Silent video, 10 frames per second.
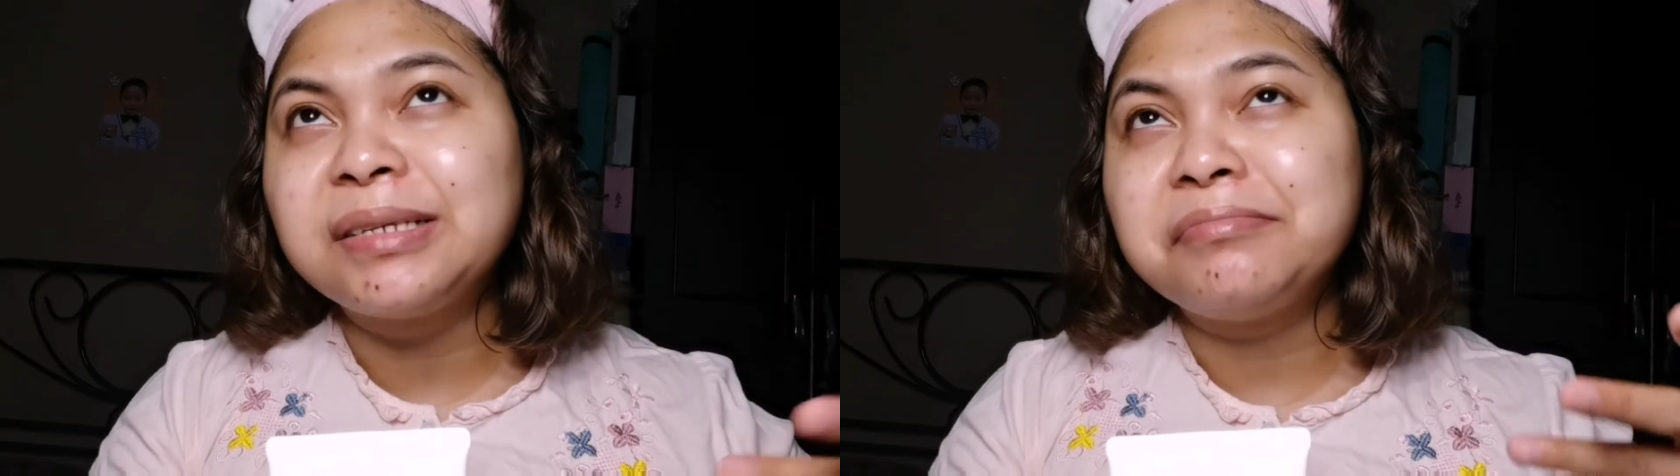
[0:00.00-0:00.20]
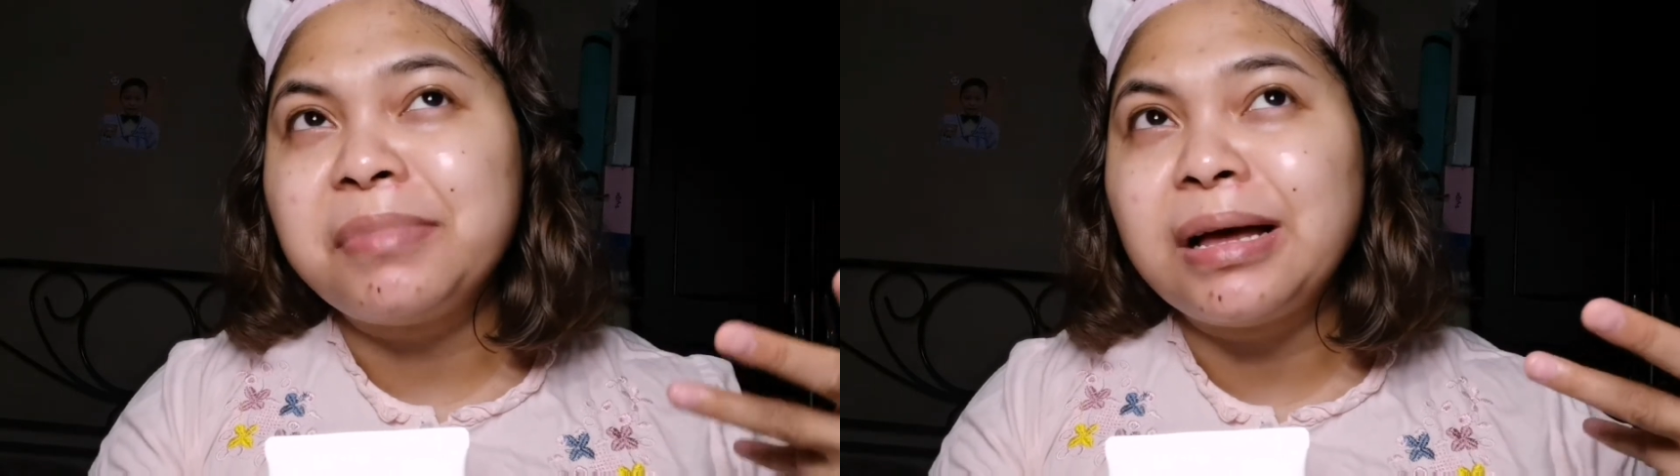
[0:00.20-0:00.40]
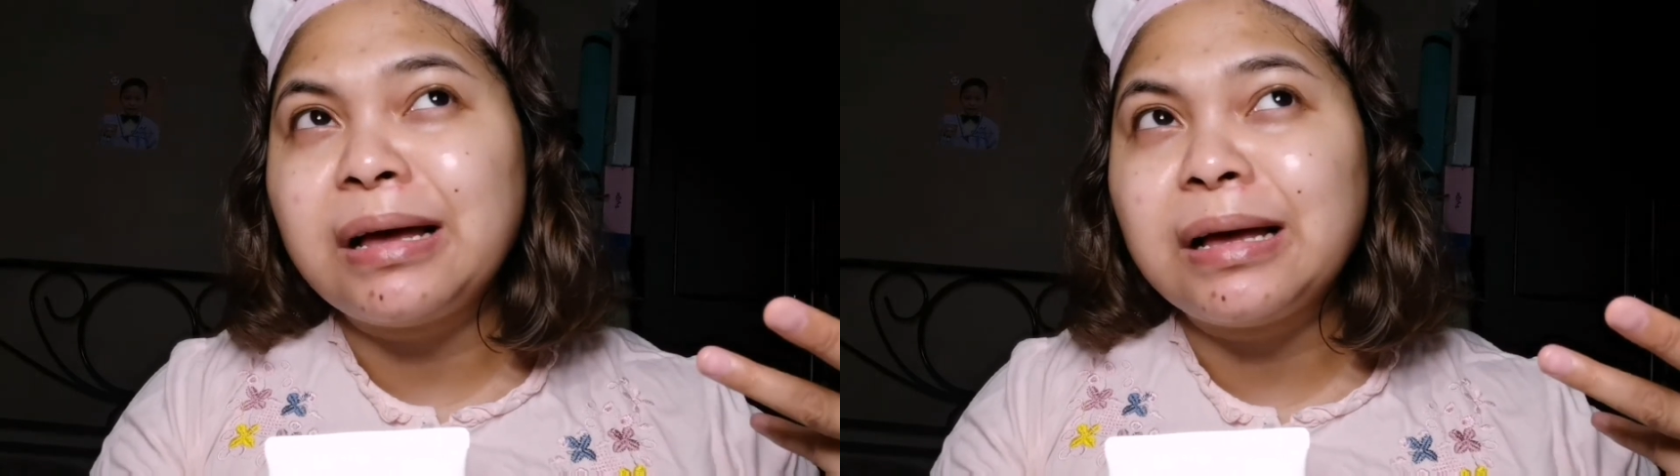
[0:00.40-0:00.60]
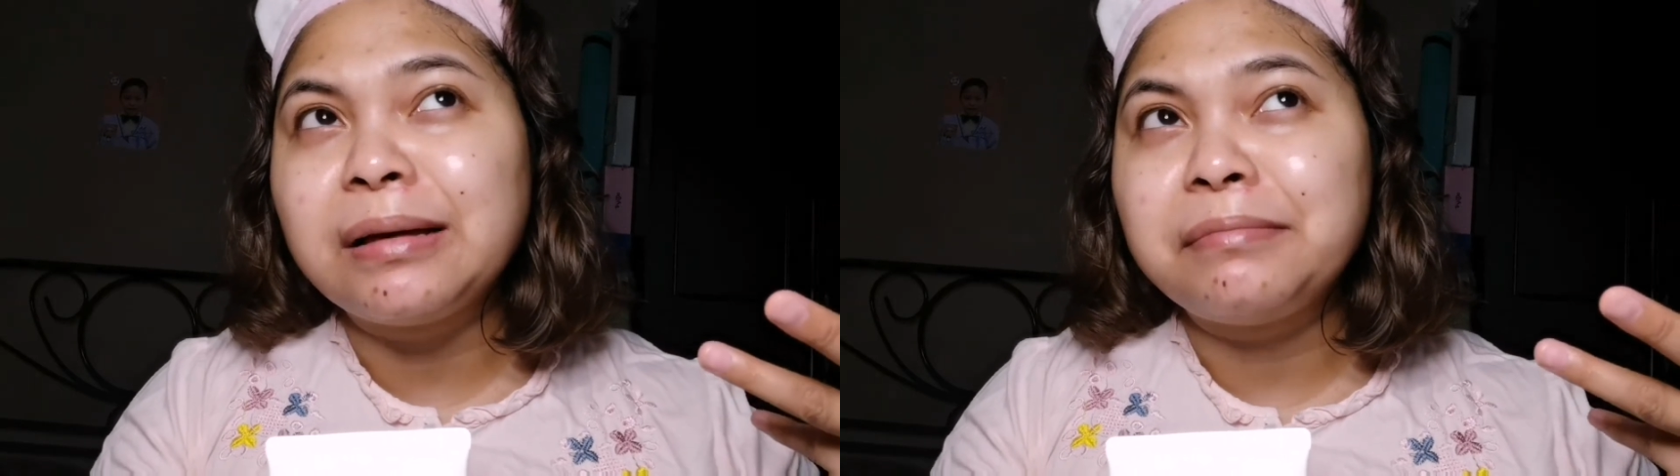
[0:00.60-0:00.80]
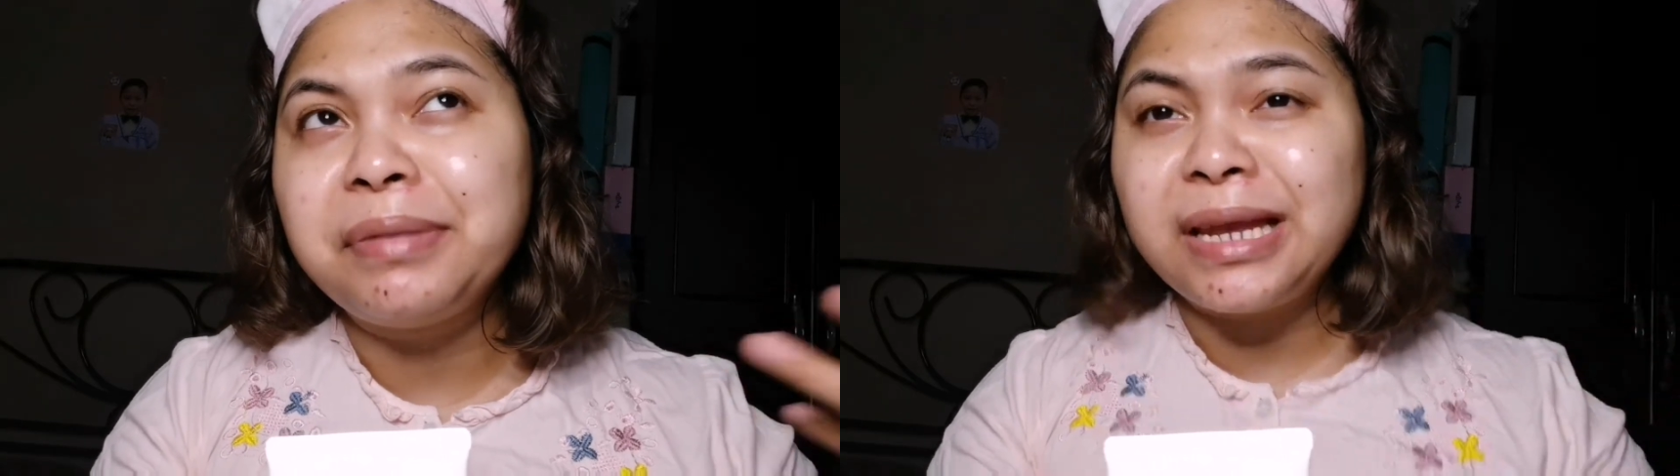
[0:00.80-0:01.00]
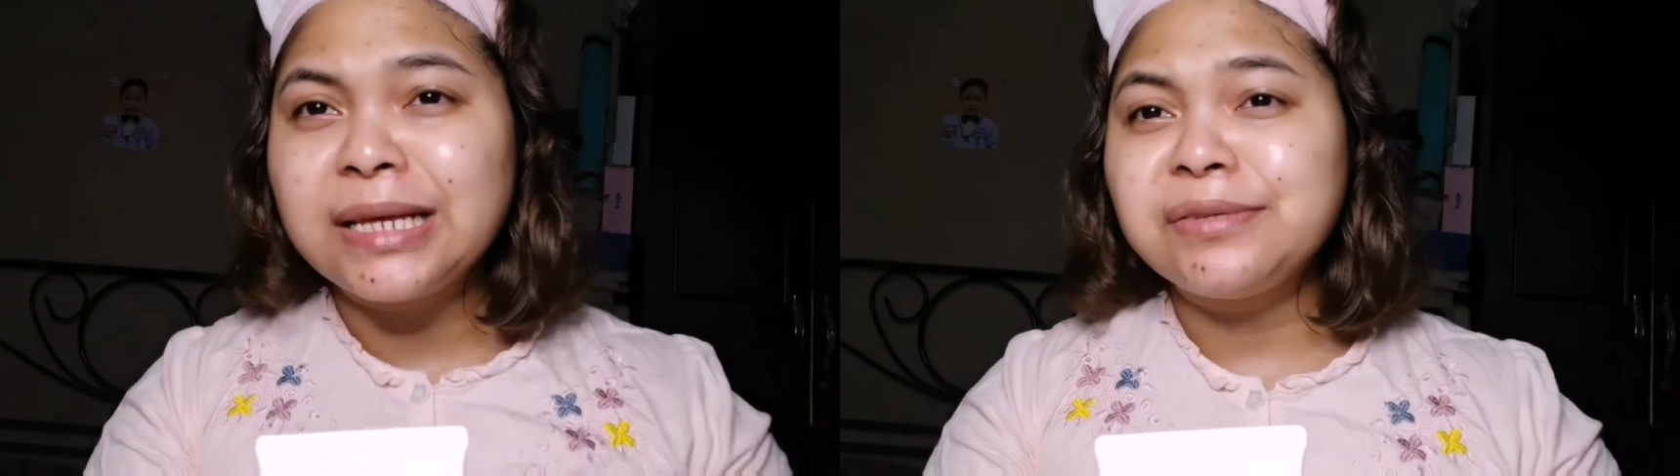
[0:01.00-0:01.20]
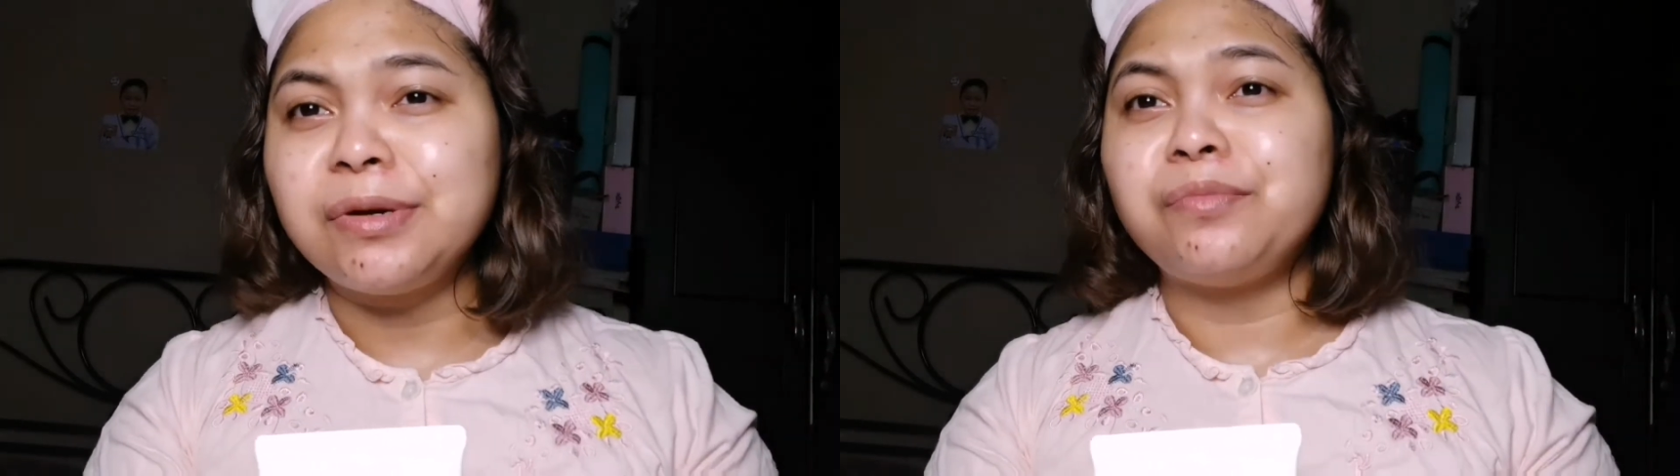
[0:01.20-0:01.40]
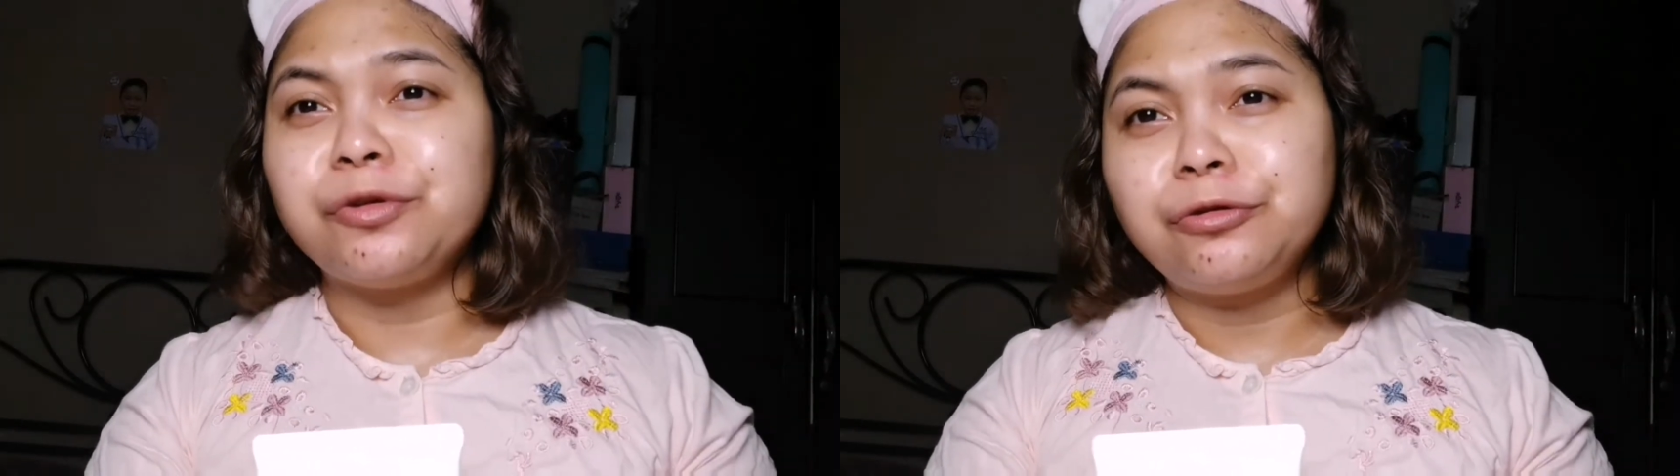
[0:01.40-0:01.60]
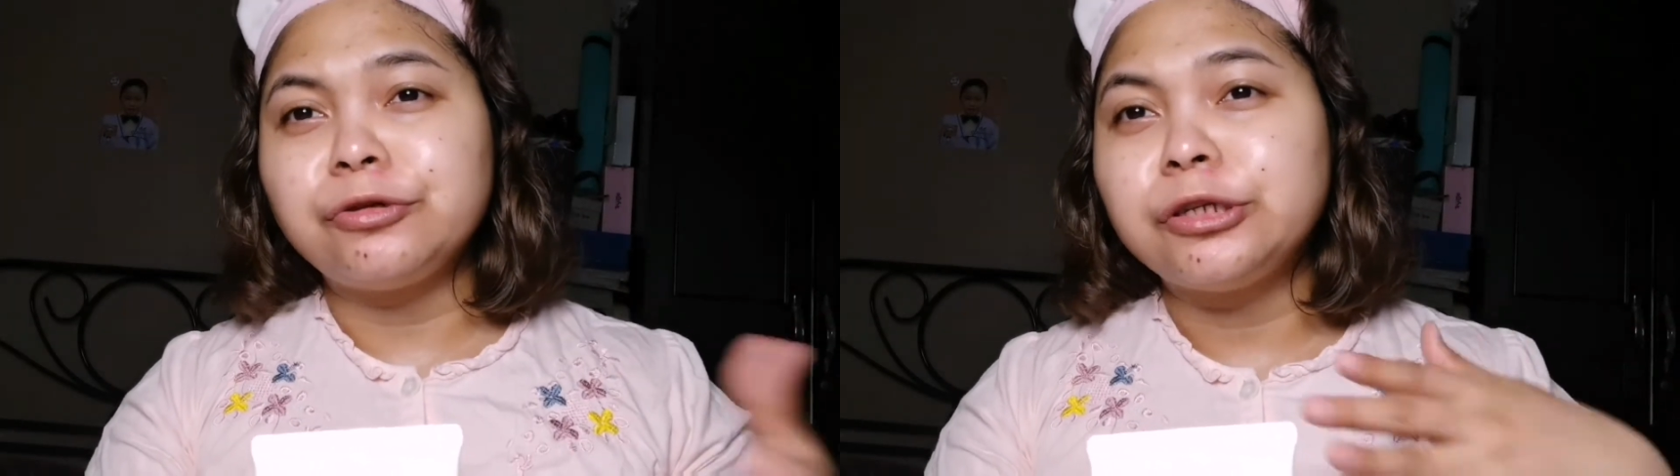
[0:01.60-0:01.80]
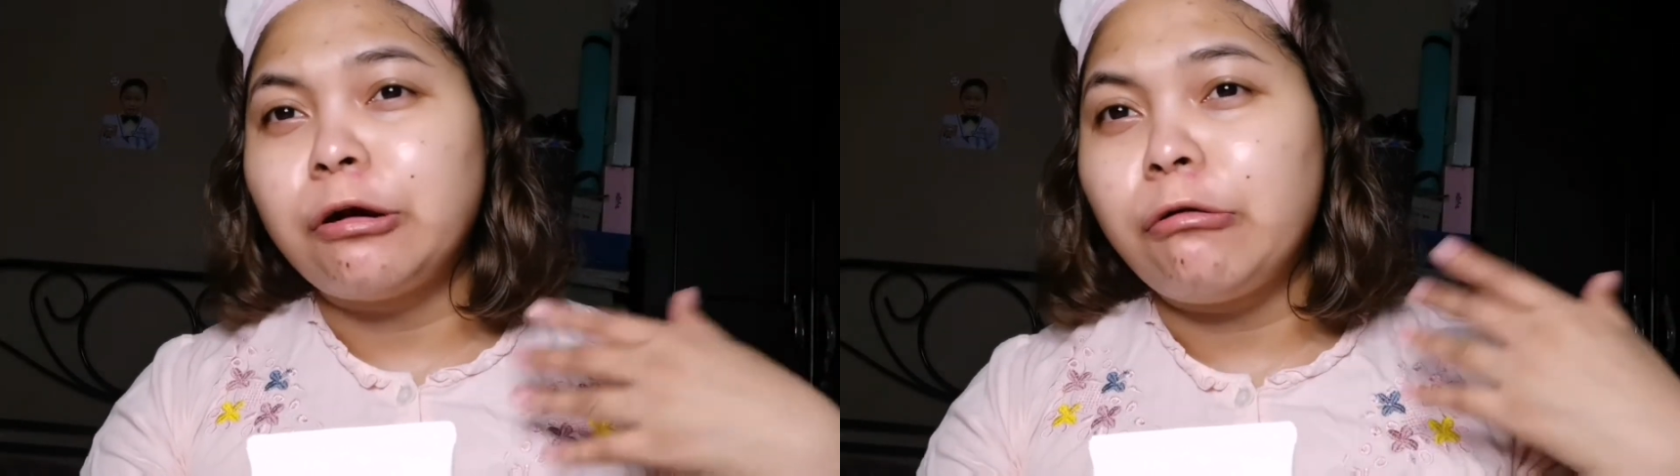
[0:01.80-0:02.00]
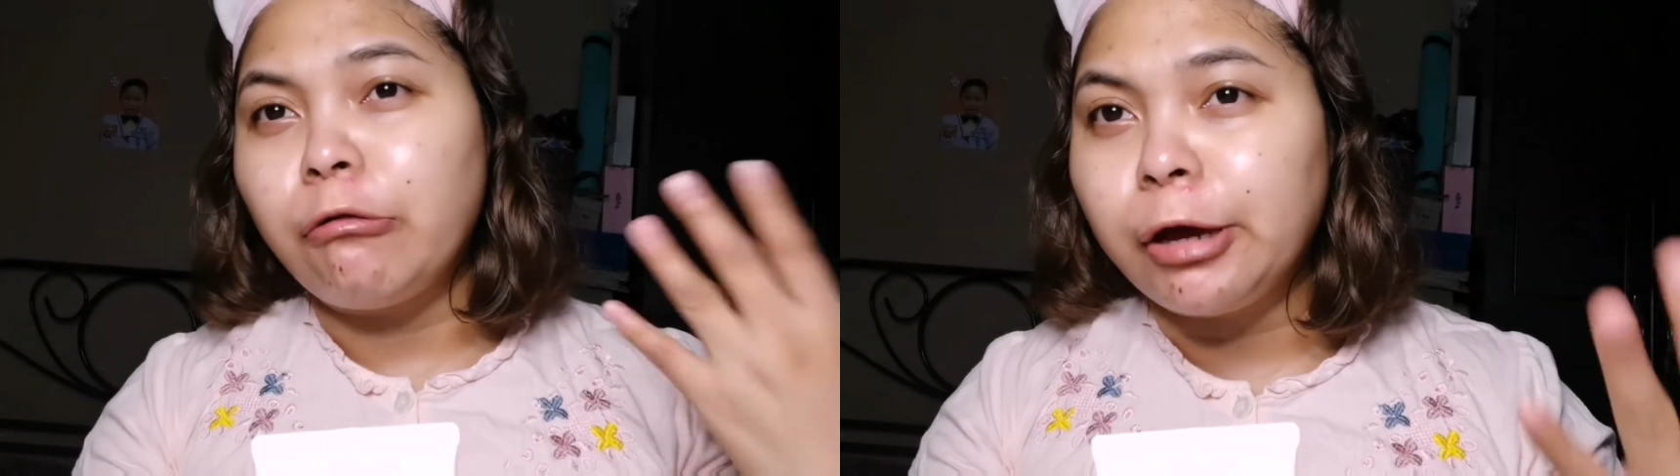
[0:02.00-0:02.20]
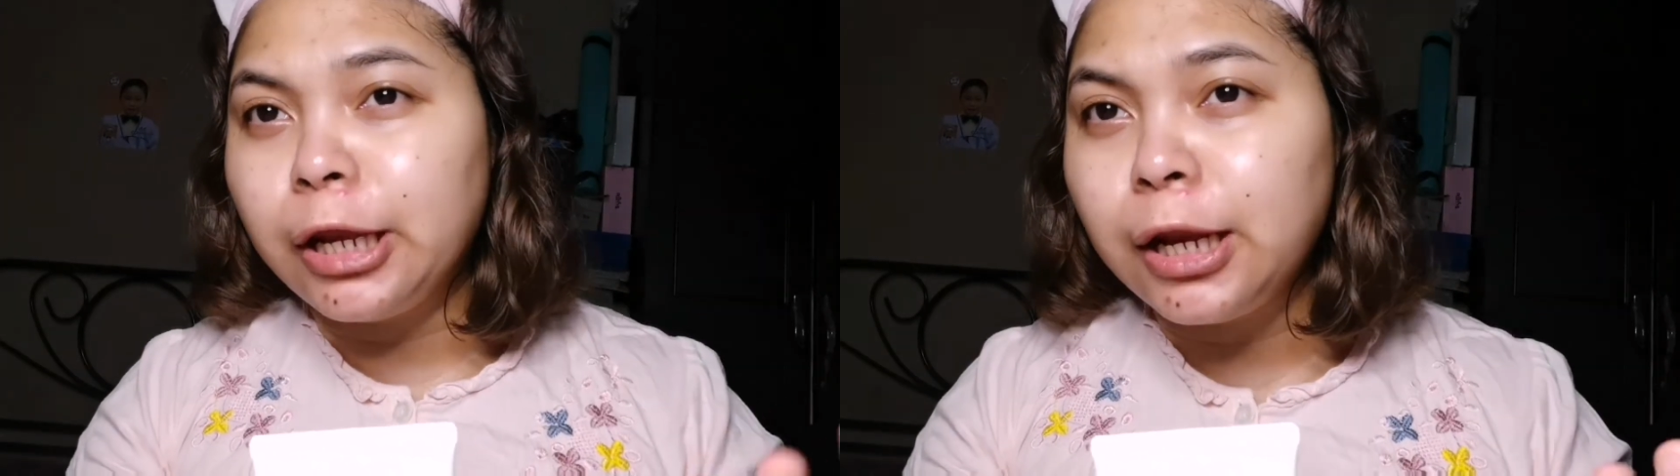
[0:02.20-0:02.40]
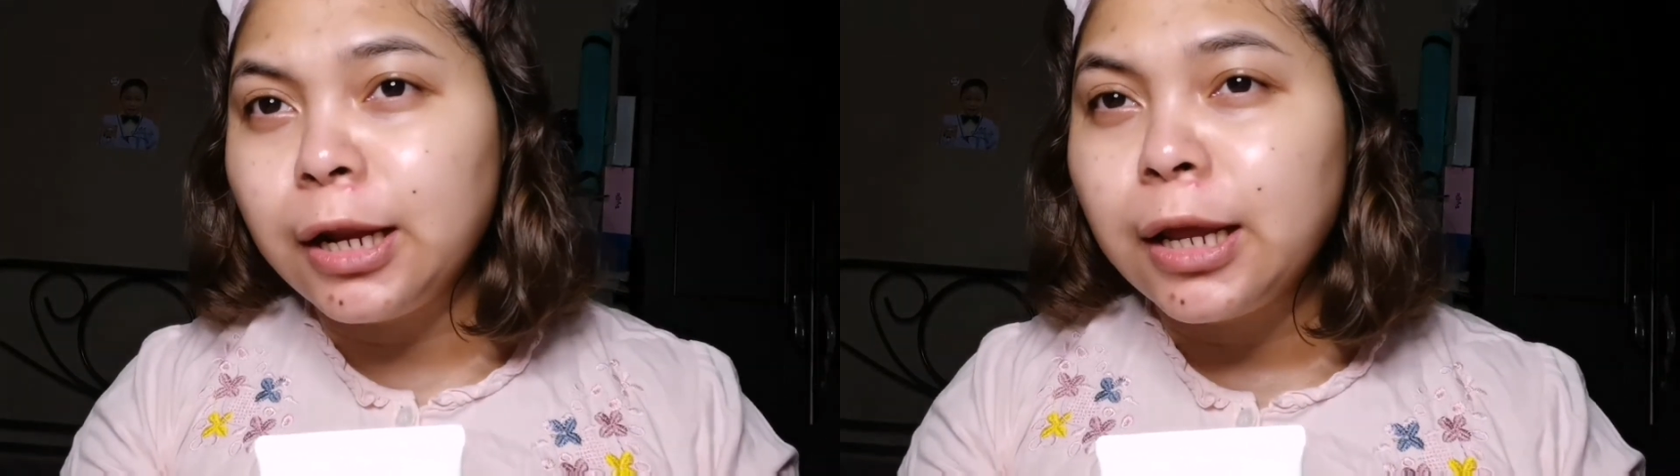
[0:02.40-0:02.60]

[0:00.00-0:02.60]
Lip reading: mabilis mag-produce ng oil.